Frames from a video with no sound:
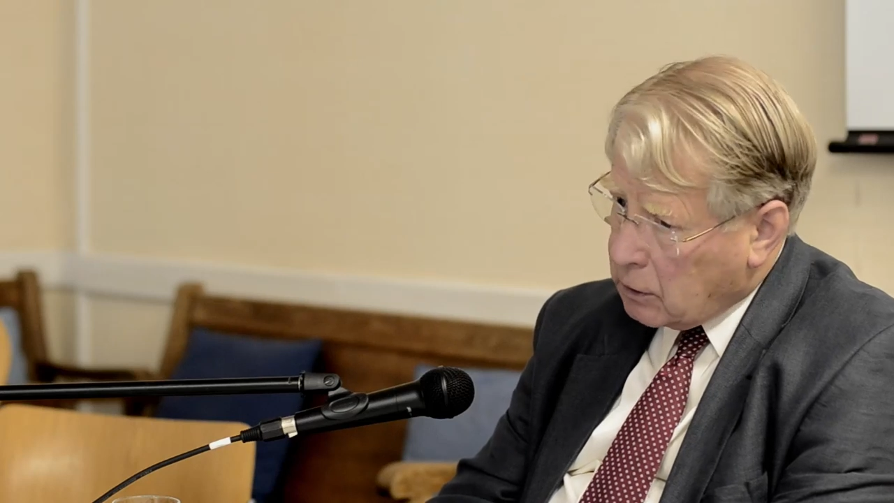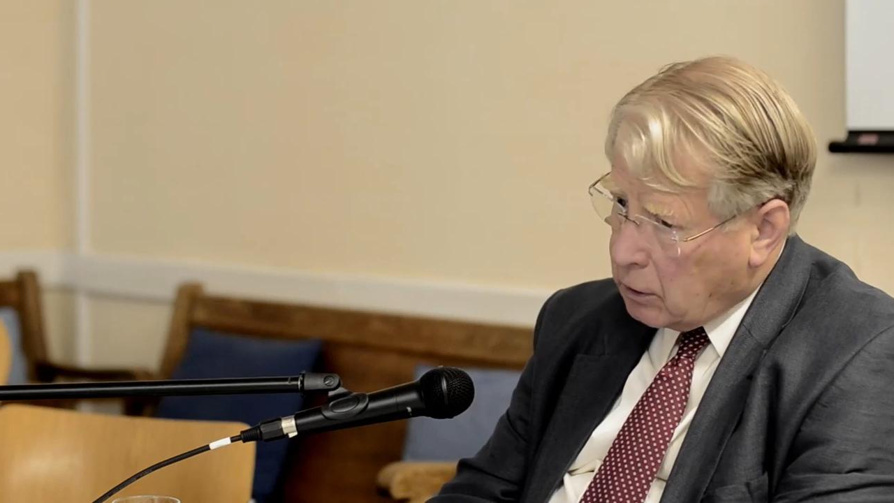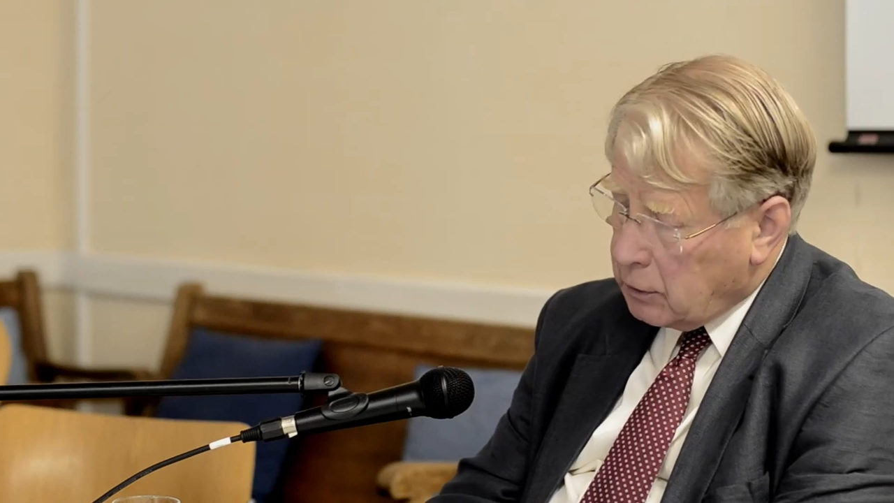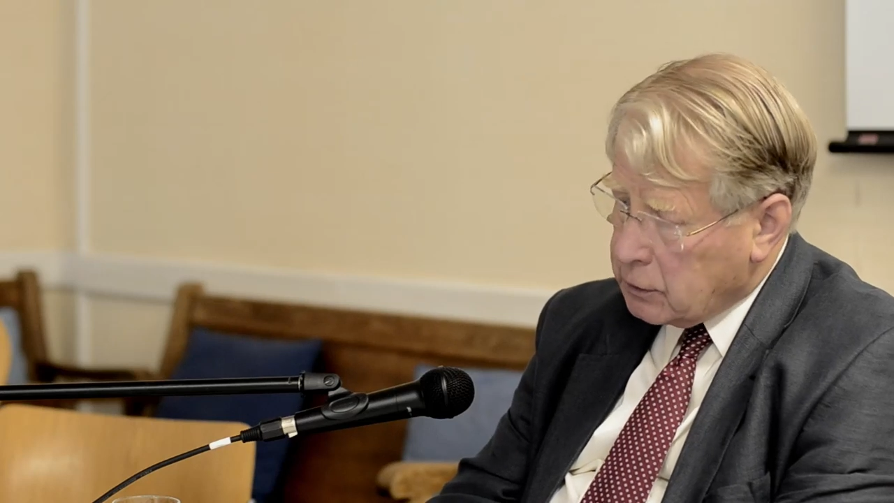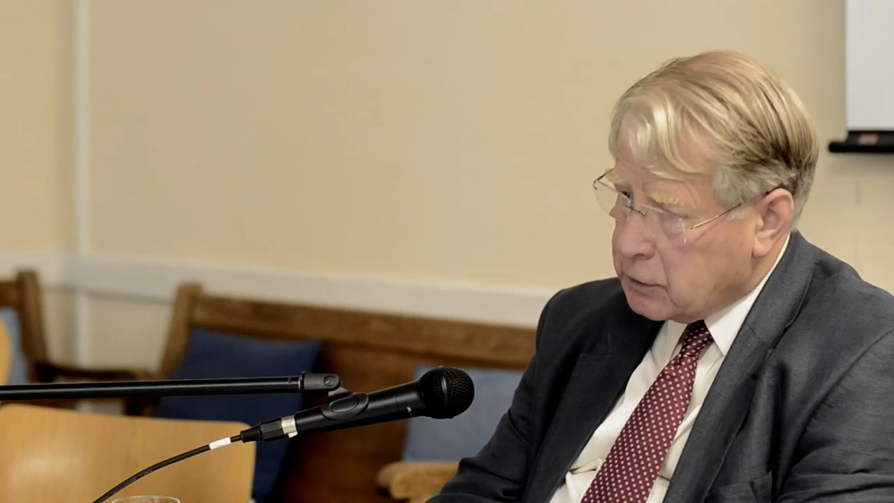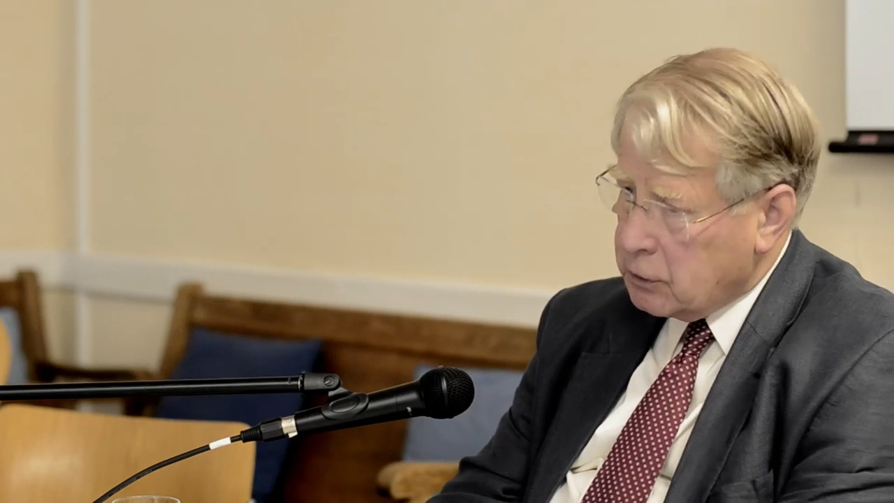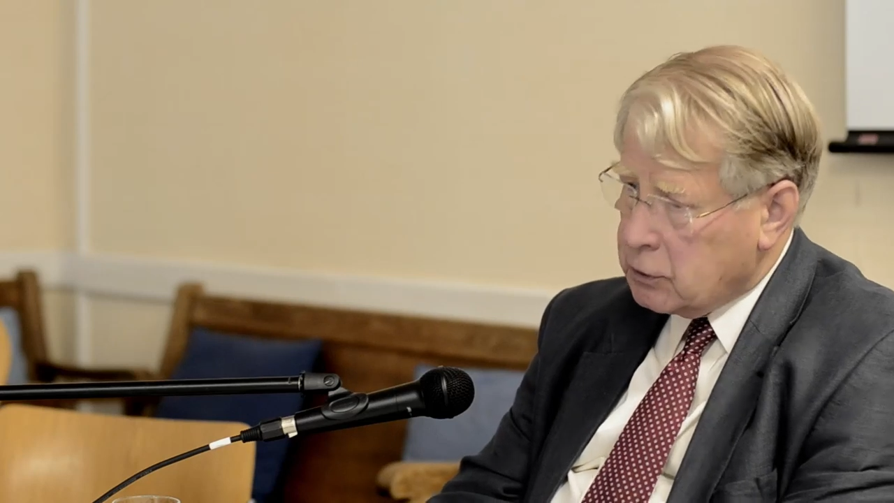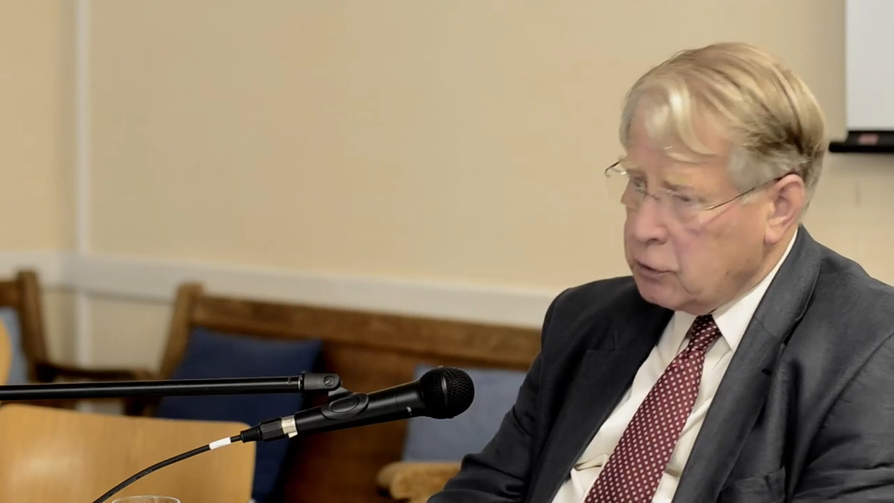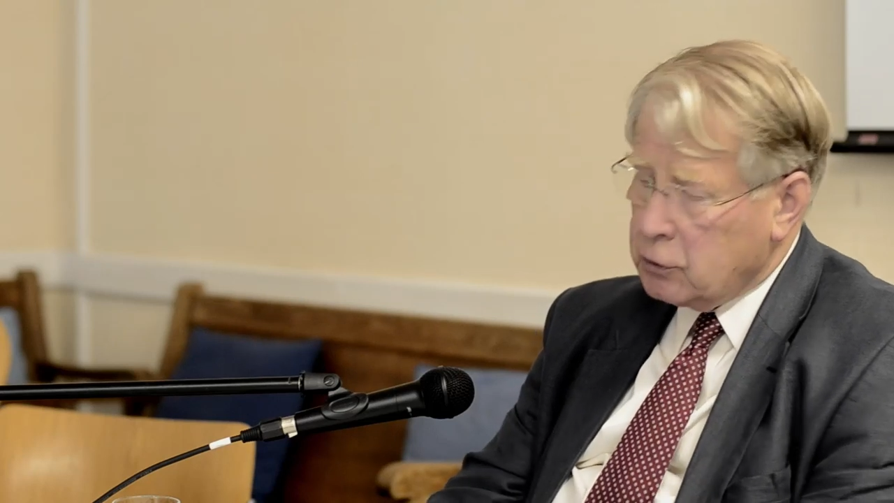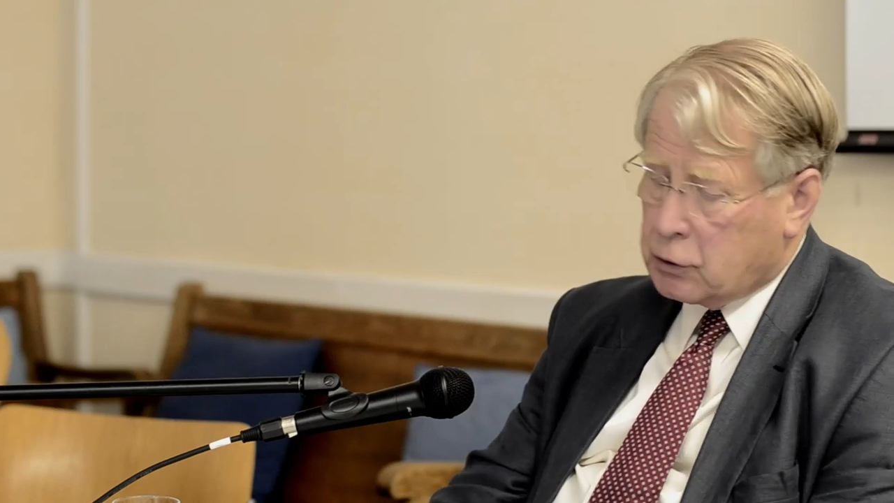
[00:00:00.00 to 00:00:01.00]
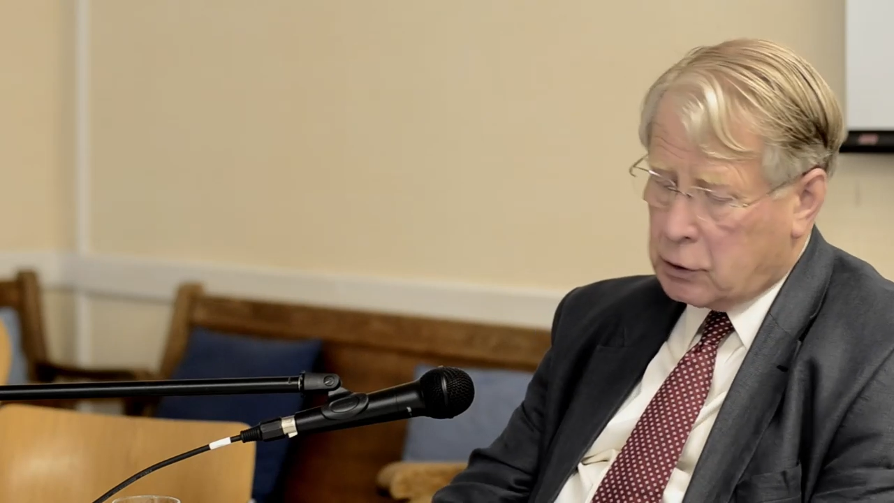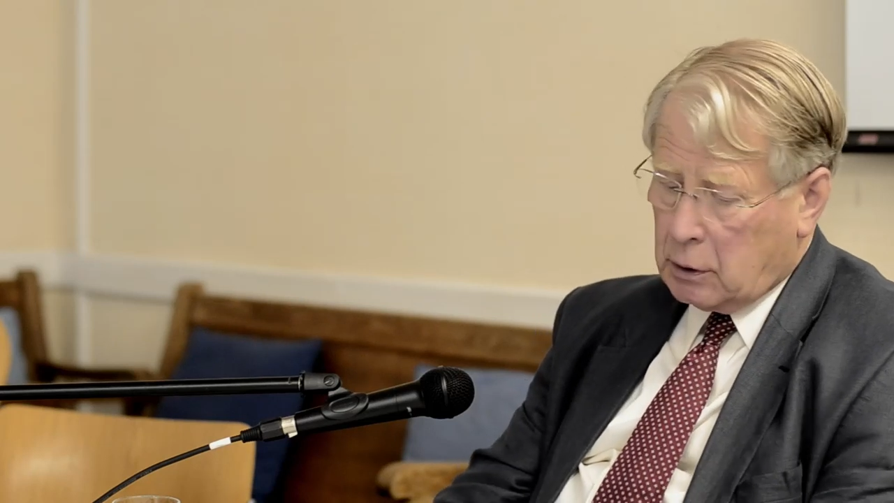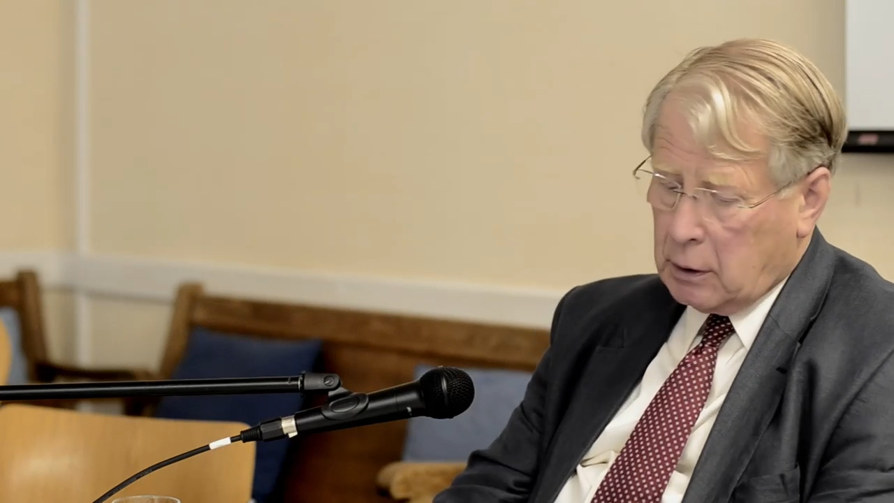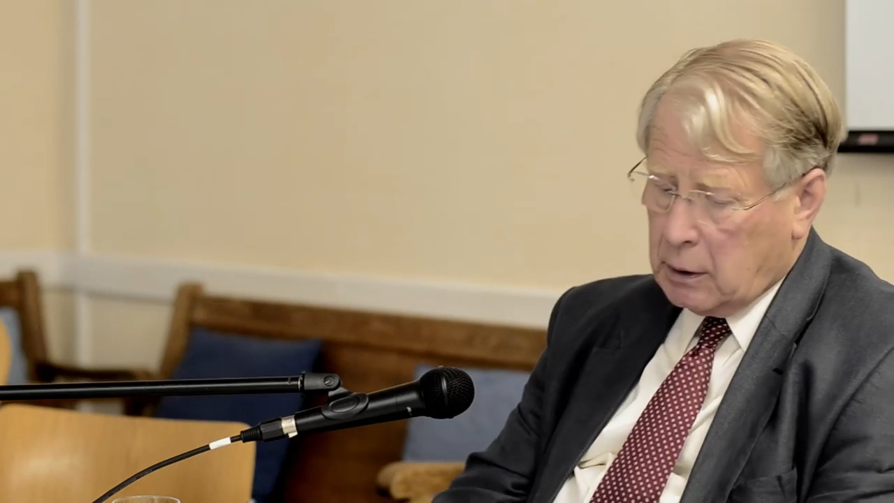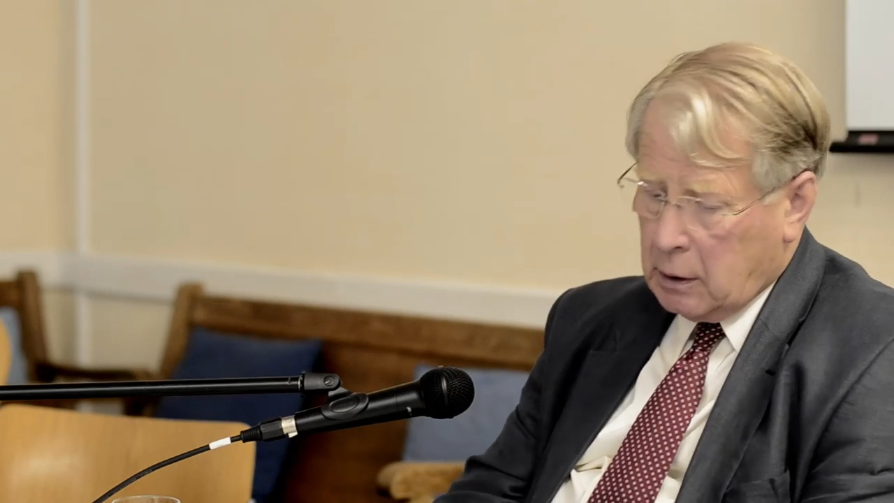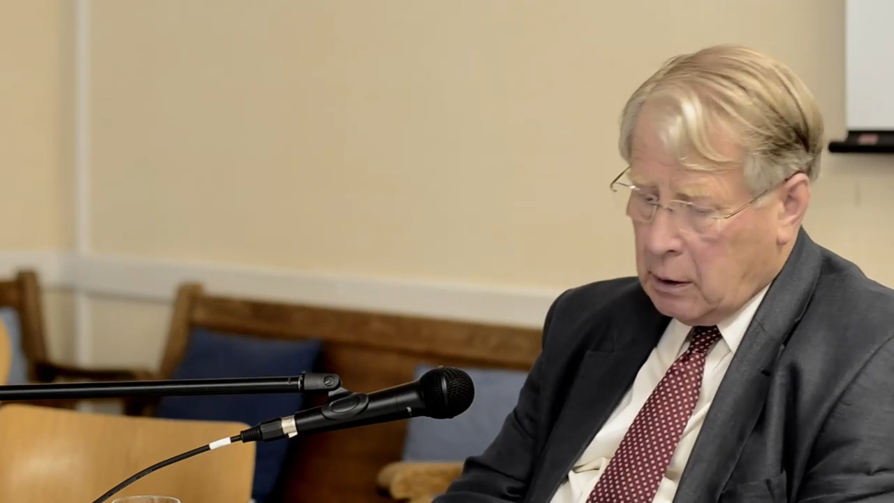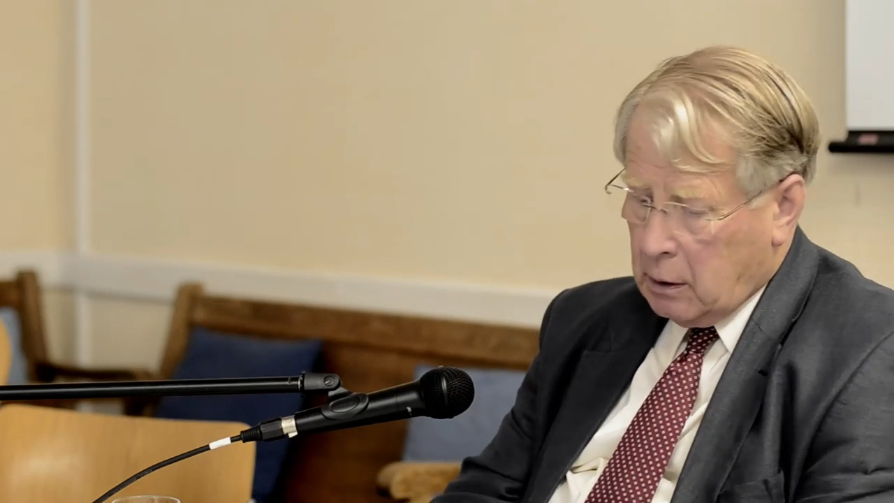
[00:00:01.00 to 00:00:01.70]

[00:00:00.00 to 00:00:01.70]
constitutionally